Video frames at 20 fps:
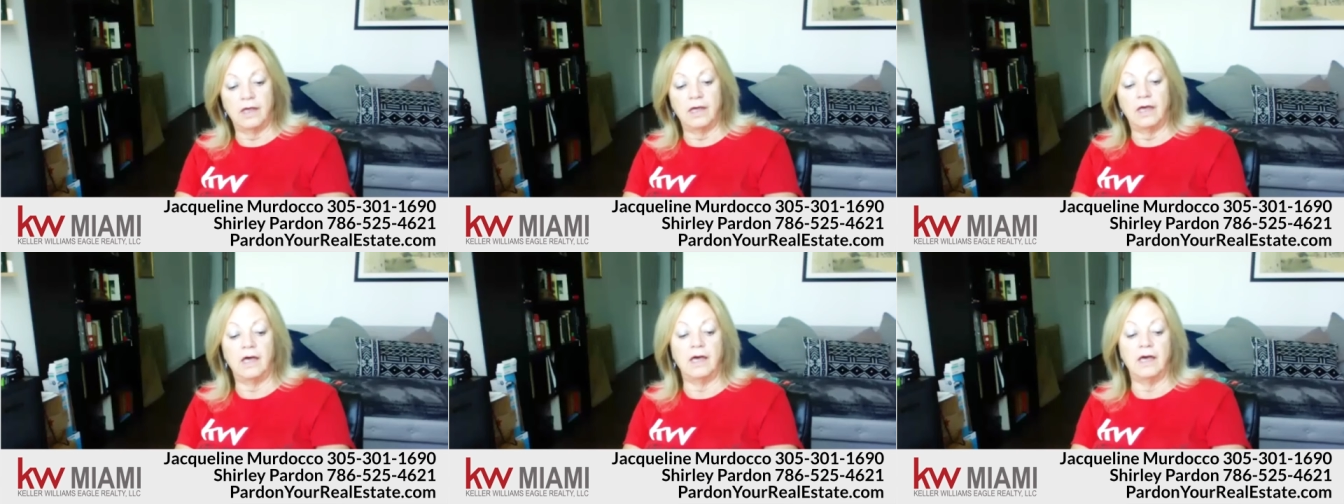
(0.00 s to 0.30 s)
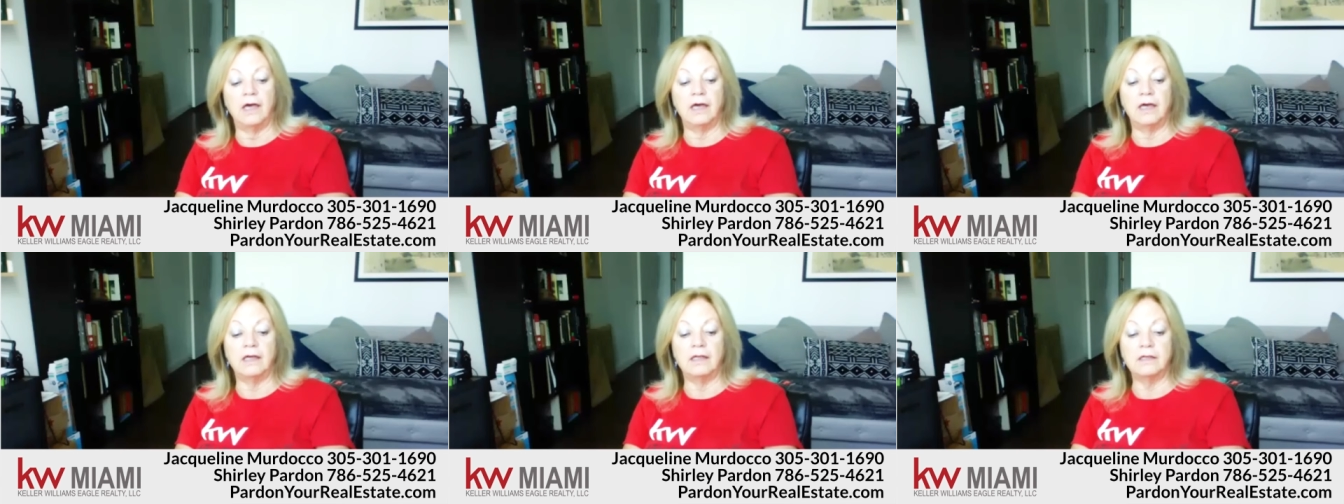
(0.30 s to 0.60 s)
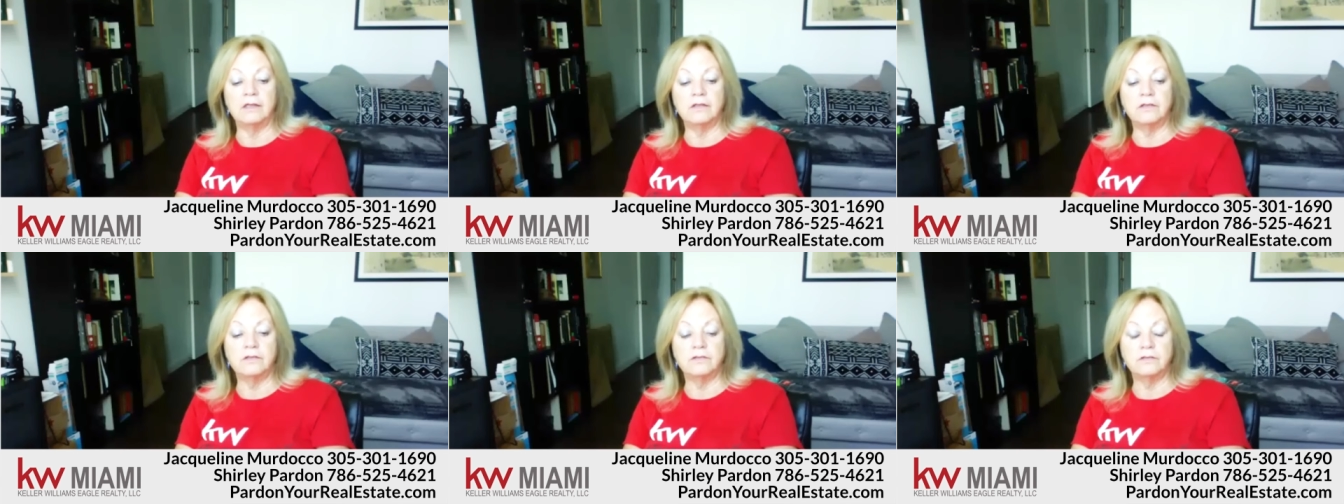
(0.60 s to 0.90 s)

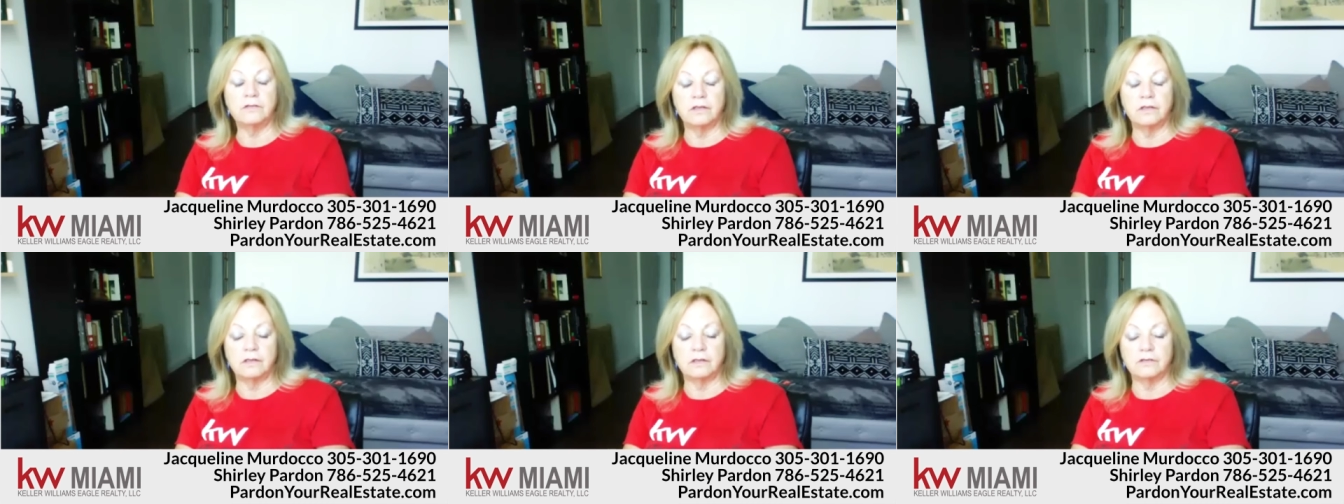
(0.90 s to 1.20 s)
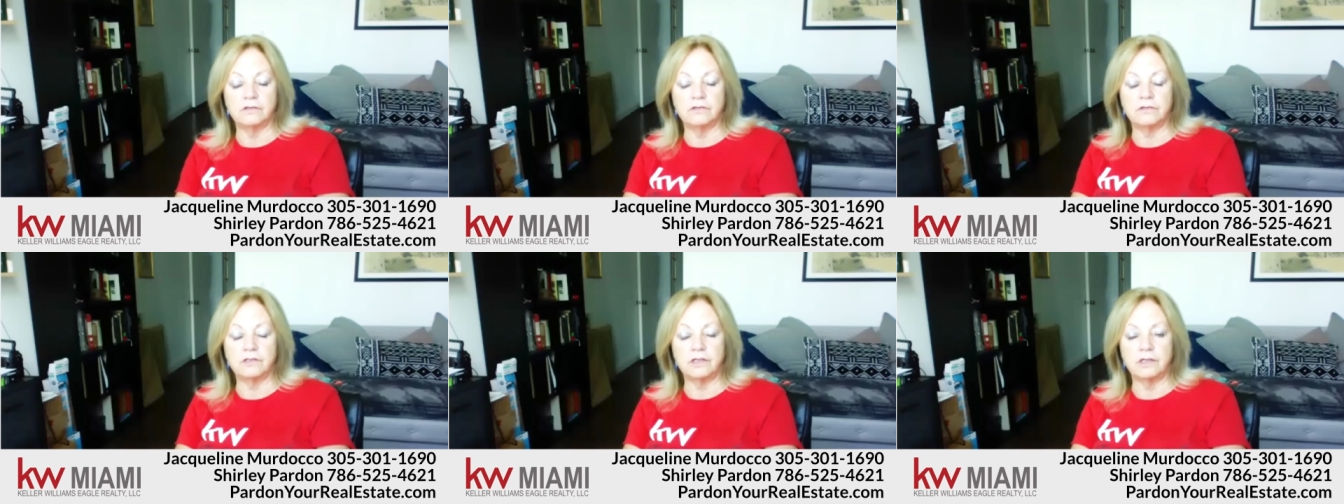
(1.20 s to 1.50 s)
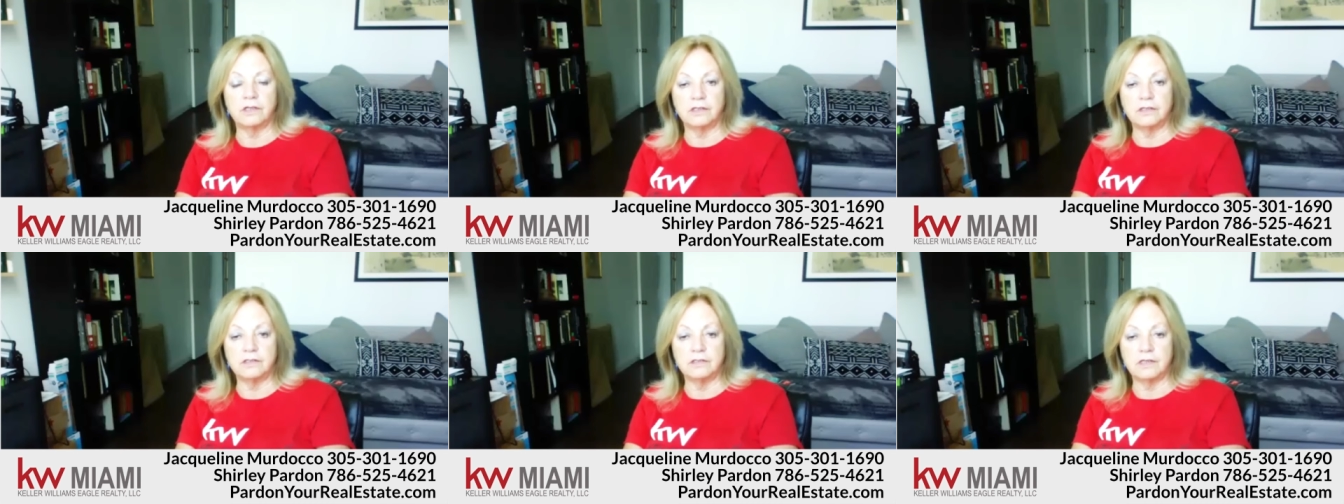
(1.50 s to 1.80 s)
And as, uh, as
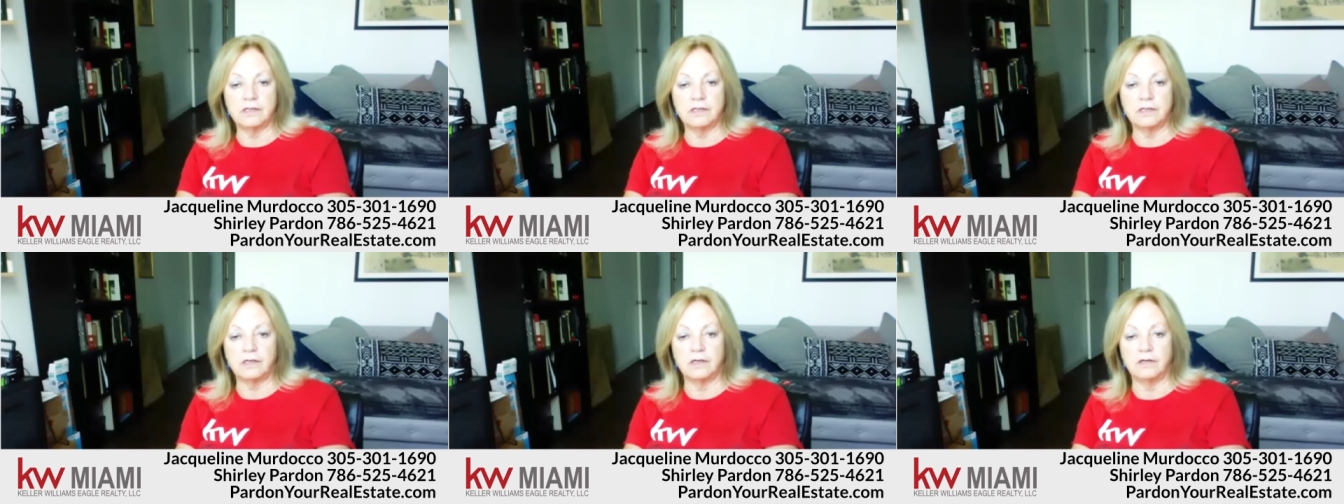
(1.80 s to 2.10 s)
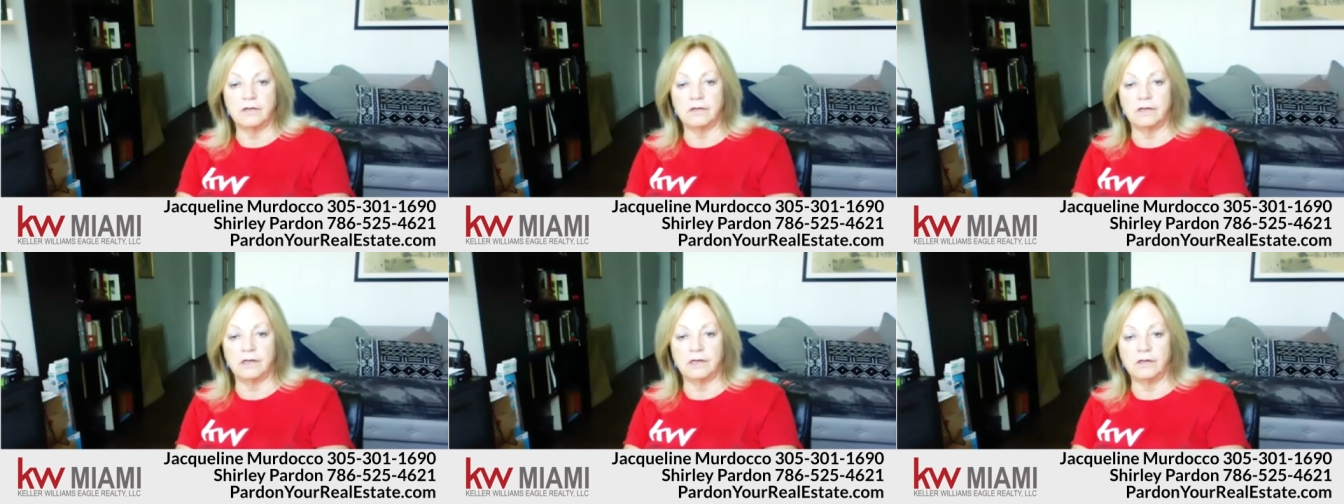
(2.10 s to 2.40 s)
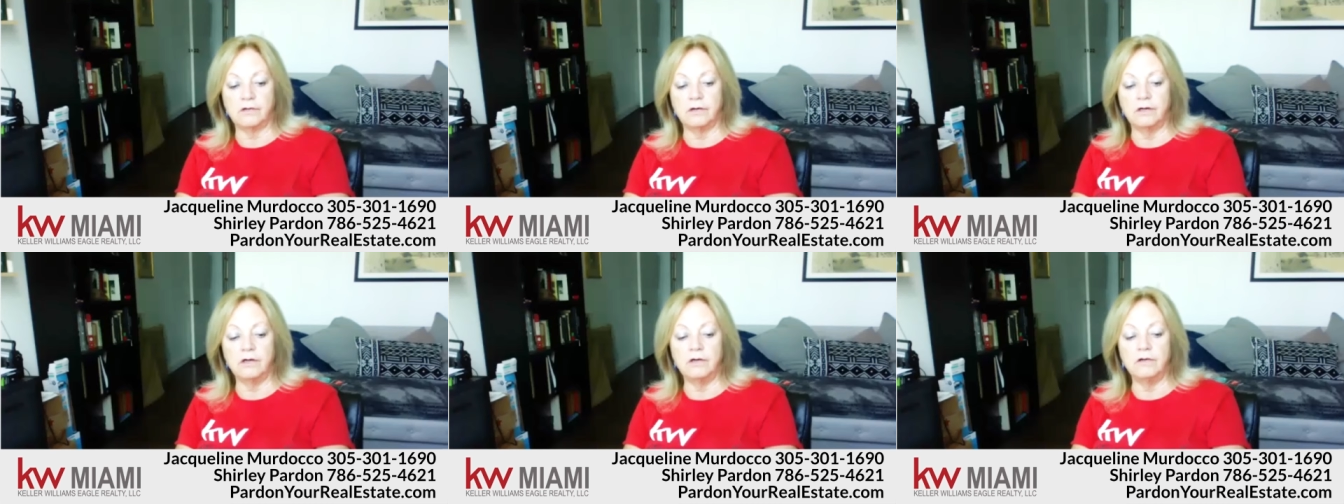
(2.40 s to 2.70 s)
Jacqui said, Coconut
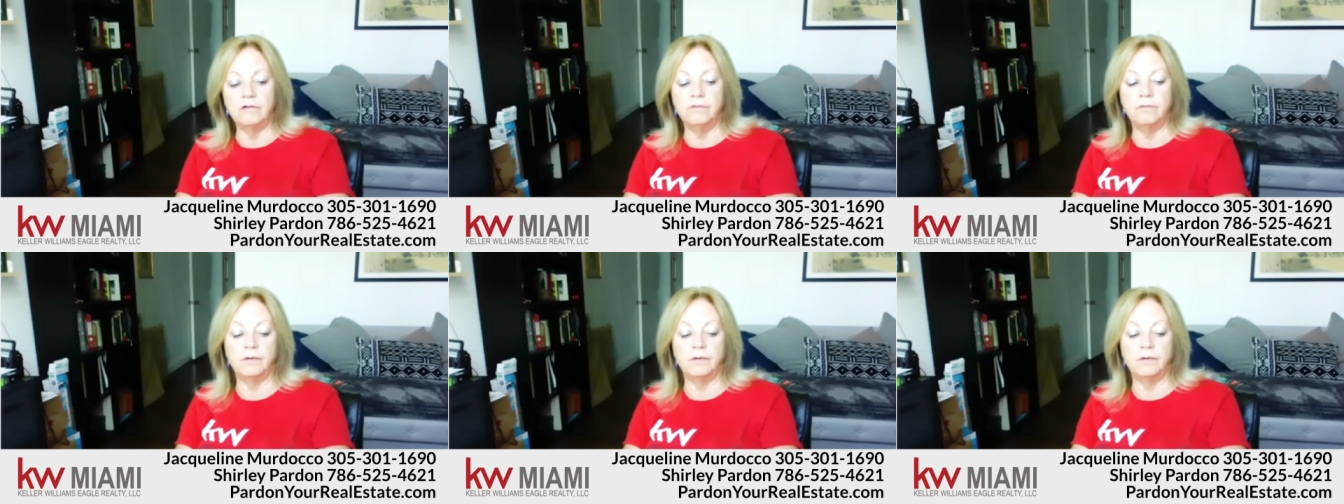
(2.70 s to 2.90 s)
Grove,